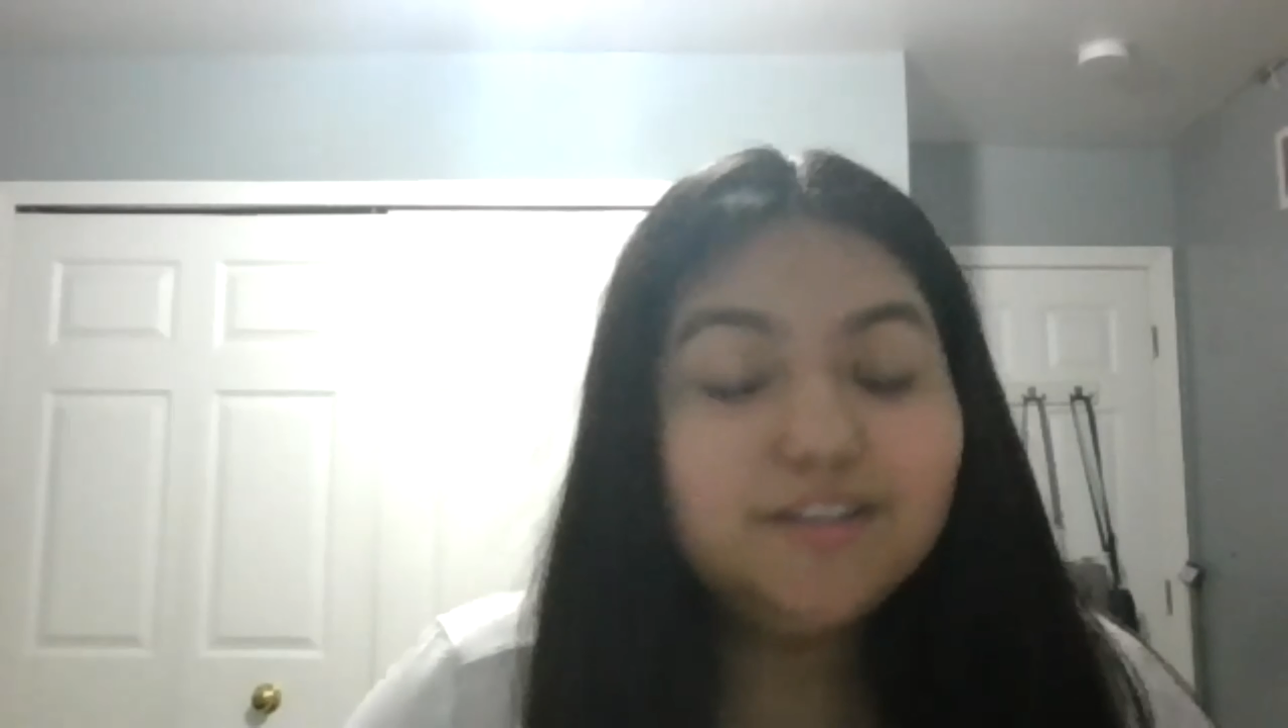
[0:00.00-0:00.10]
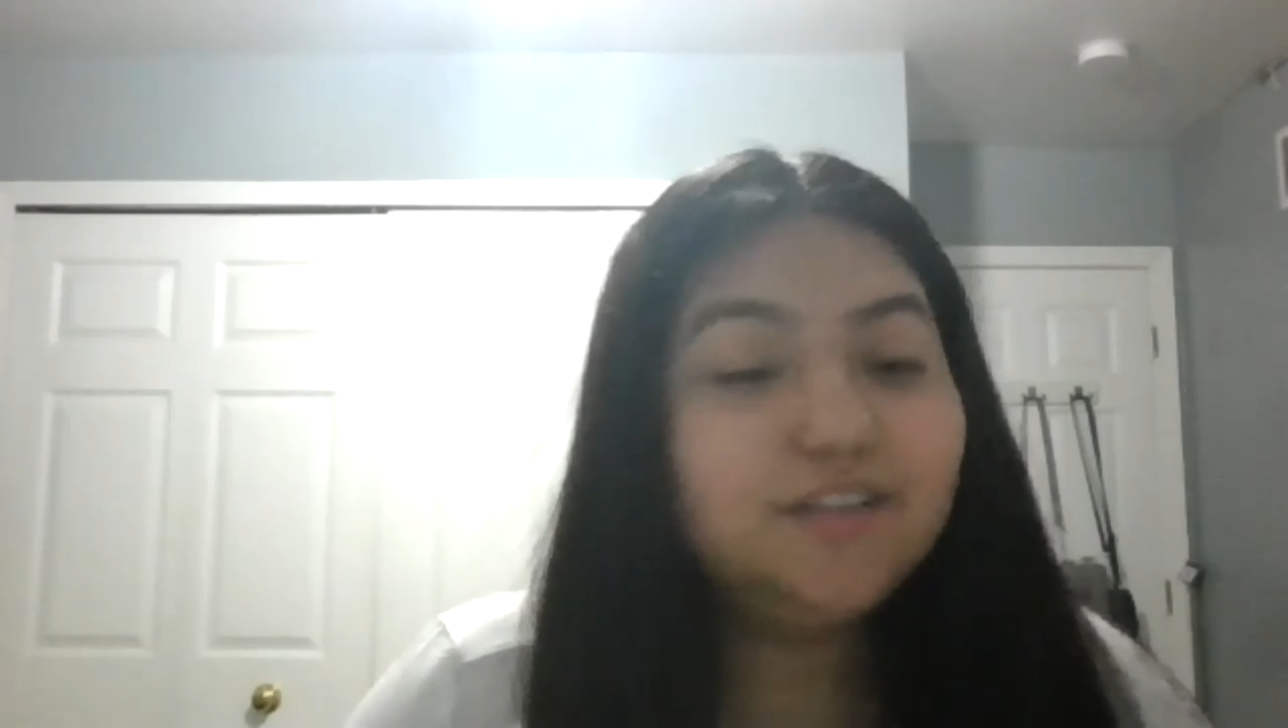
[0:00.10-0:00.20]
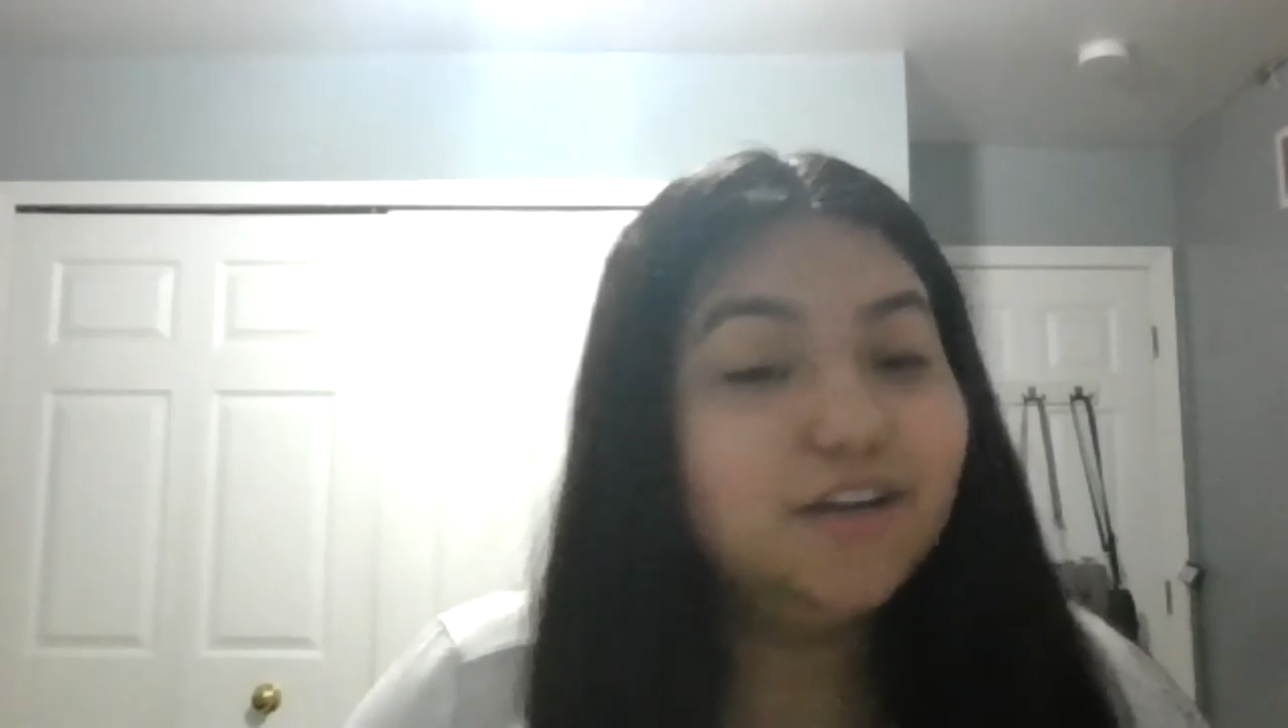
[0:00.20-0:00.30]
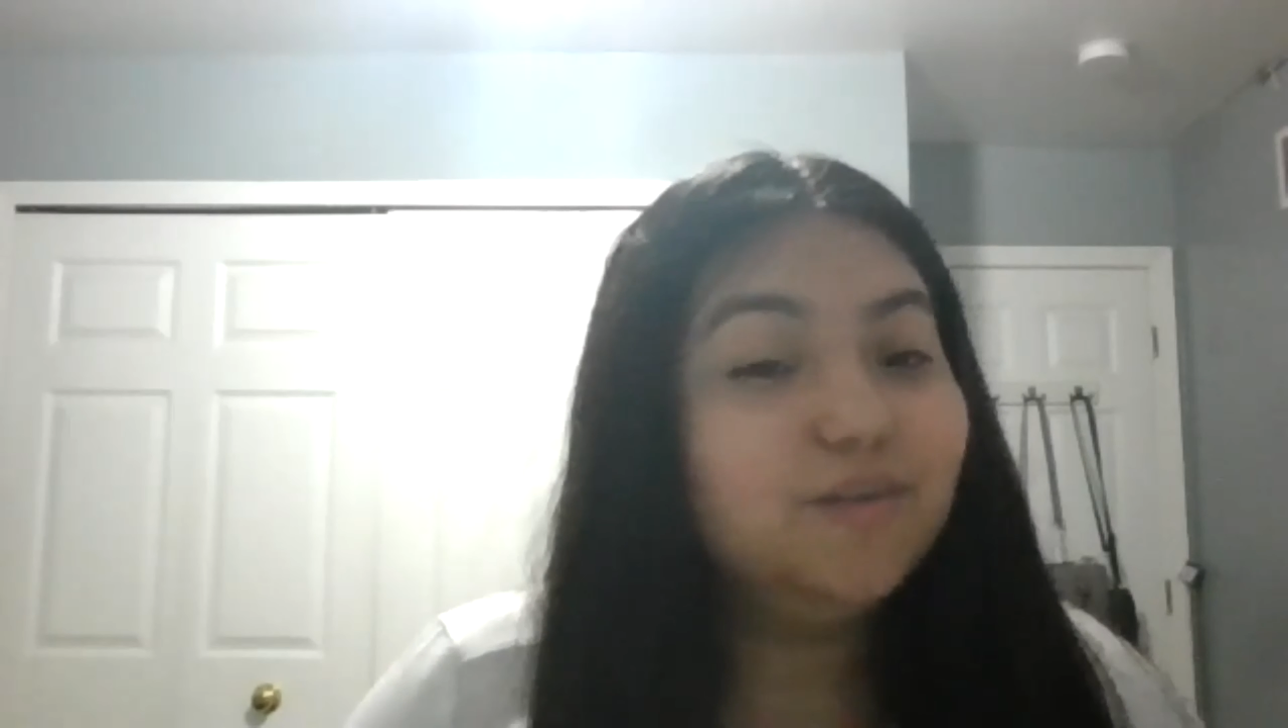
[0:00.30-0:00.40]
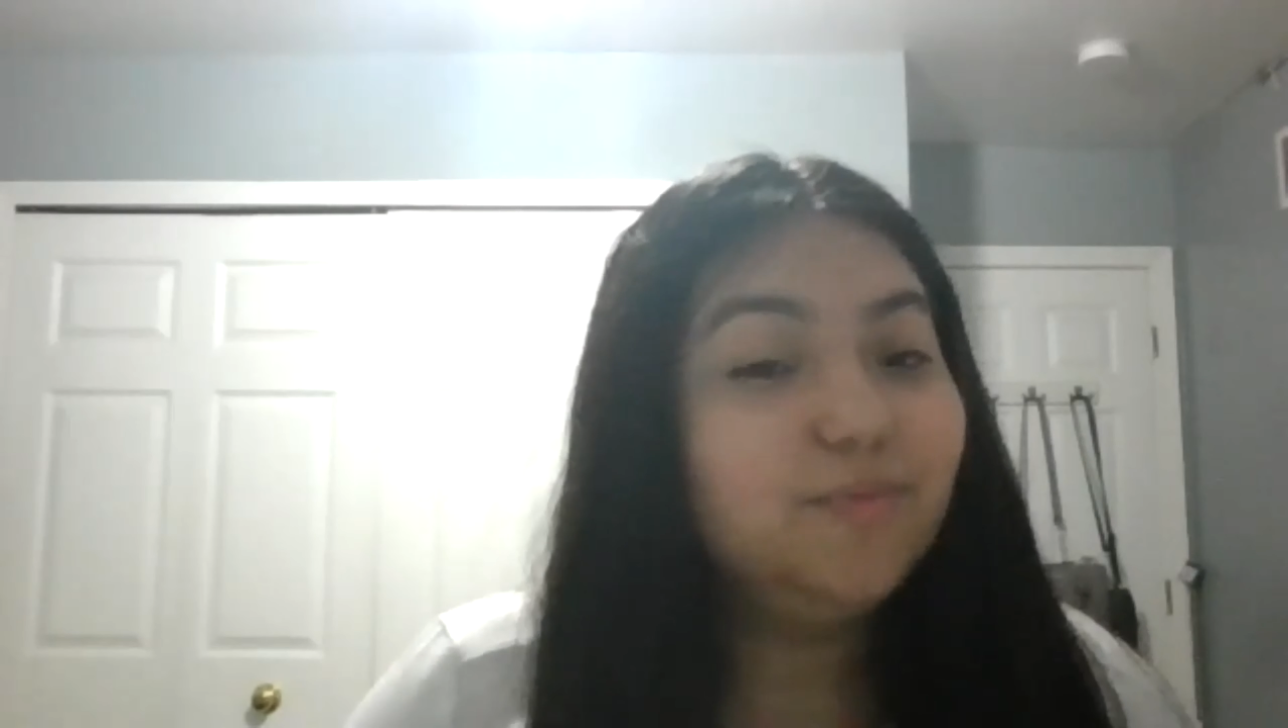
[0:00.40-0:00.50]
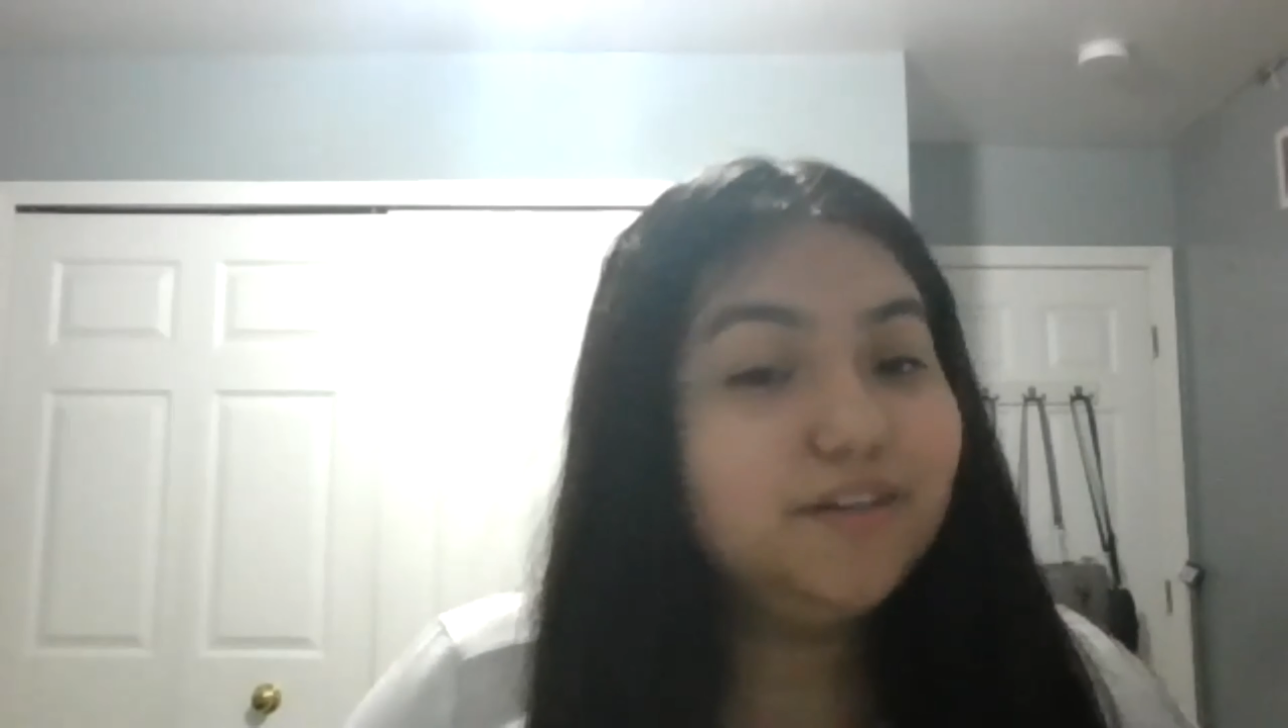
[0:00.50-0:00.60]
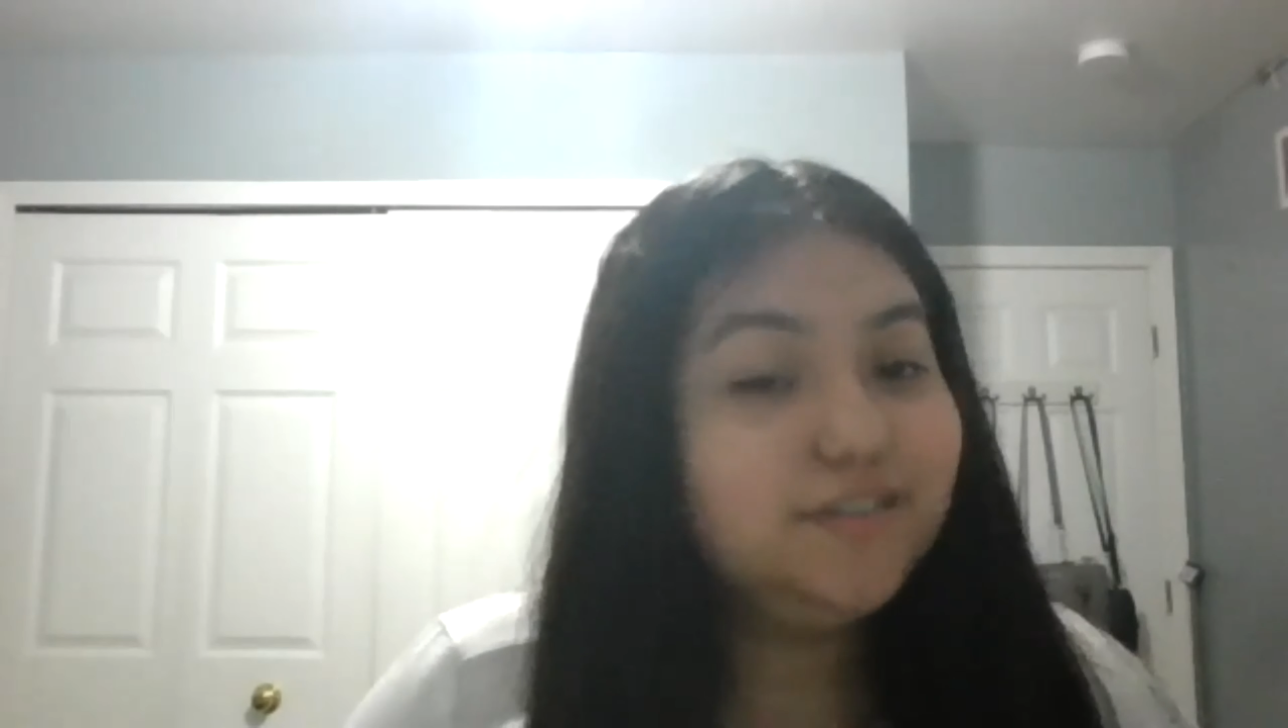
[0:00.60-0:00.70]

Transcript: Talk about